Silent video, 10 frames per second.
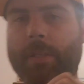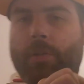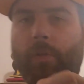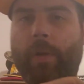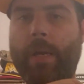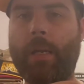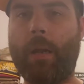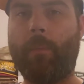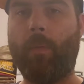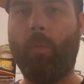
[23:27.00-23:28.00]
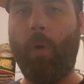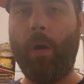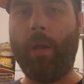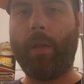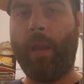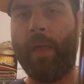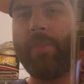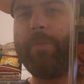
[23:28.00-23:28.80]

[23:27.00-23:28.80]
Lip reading: Tree #1. I